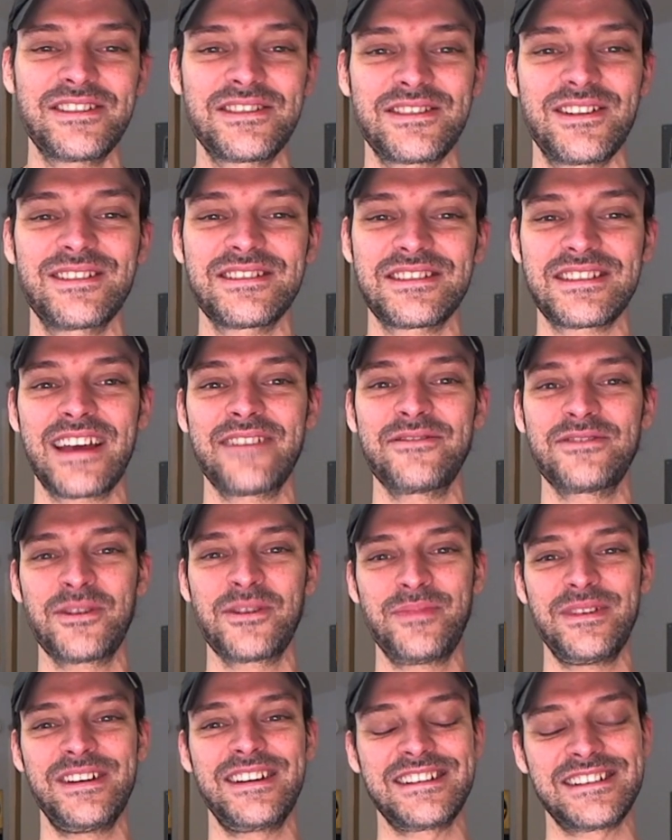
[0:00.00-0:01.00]
Start saving
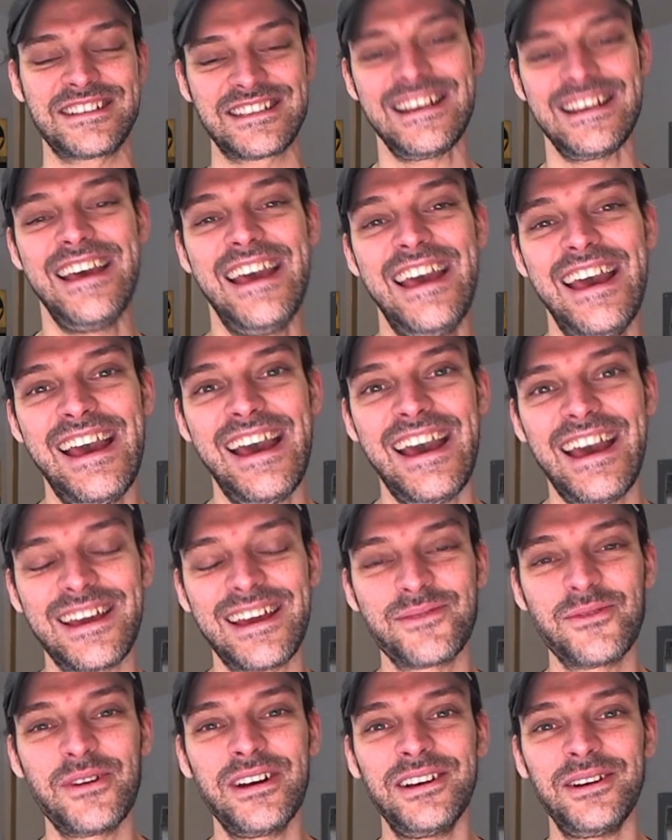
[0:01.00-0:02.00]
your pennies.
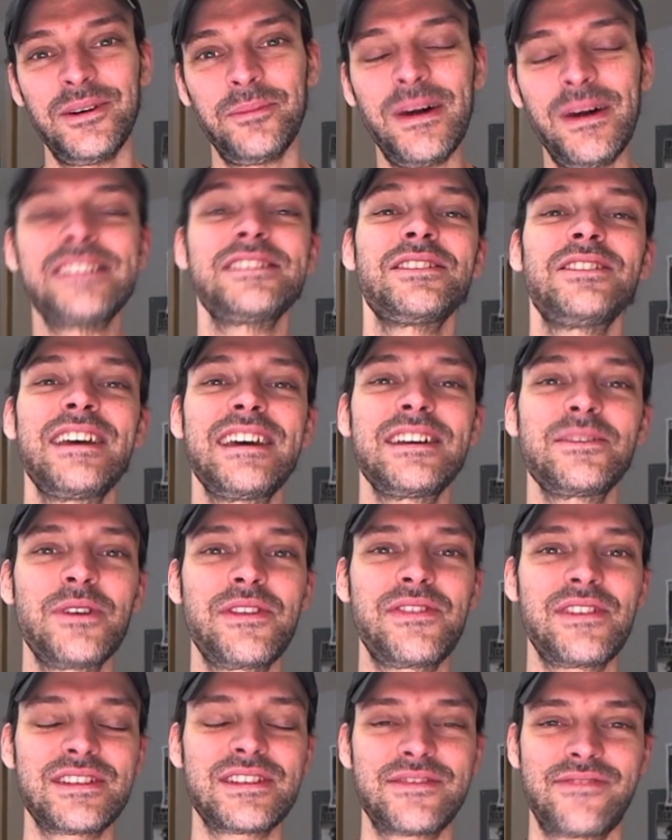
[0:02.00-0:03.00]
And we'll bundle in
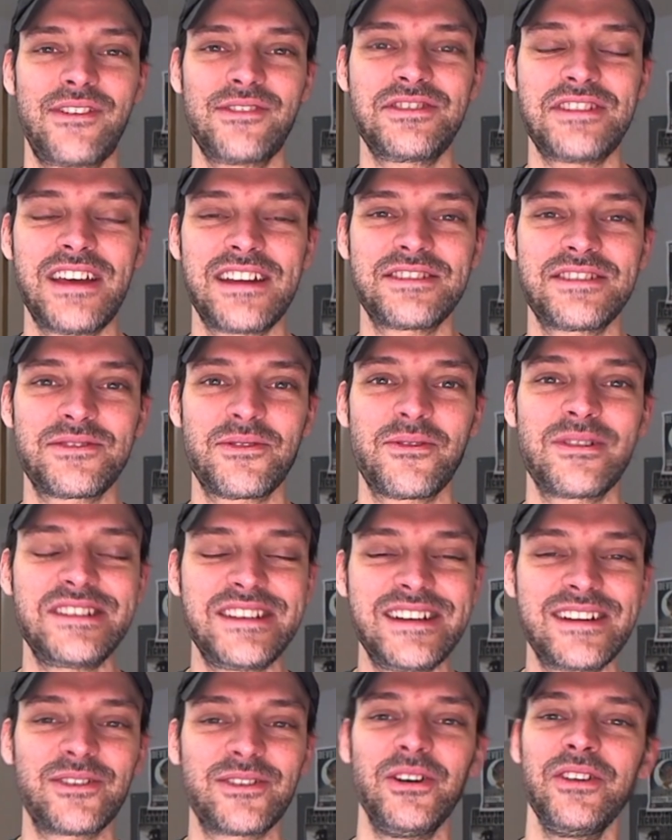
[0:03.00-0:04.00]
with this first set of
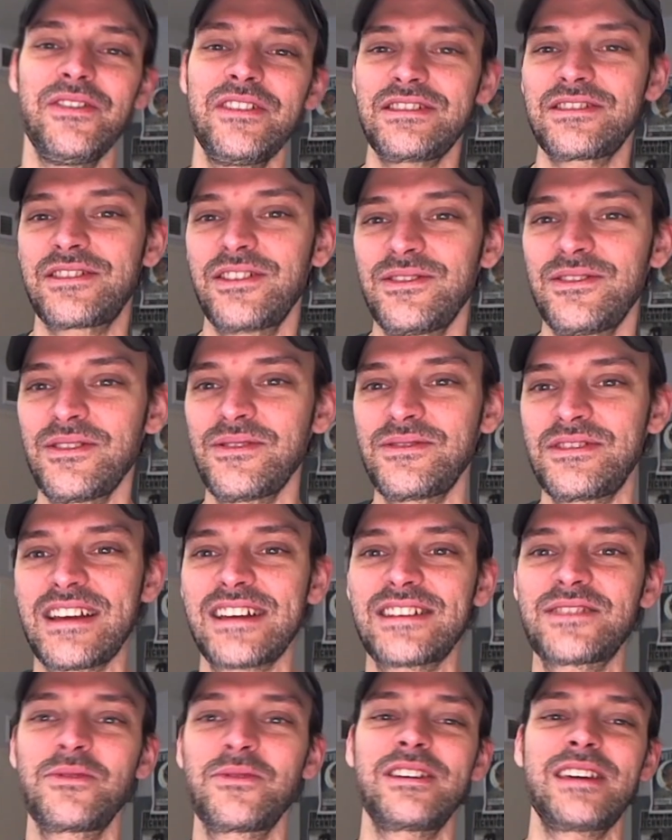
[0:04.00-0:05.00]
stories here on this Good News
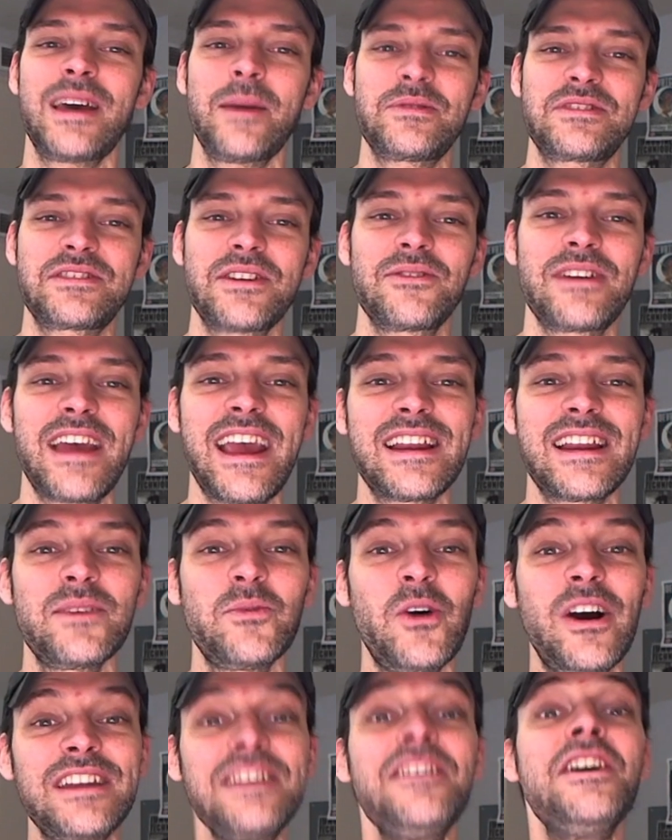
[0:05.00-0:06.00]
Next Week, episode
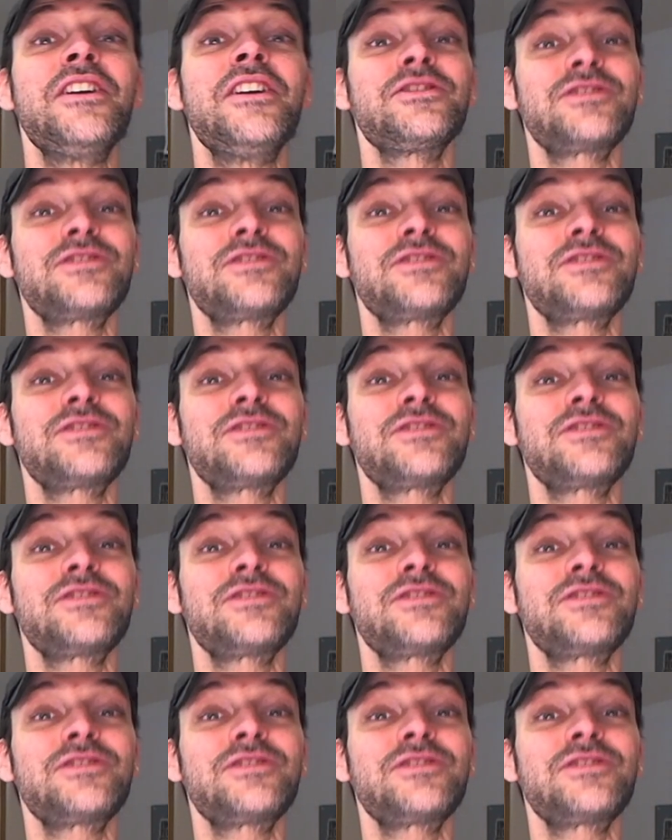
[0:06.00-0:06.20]
81.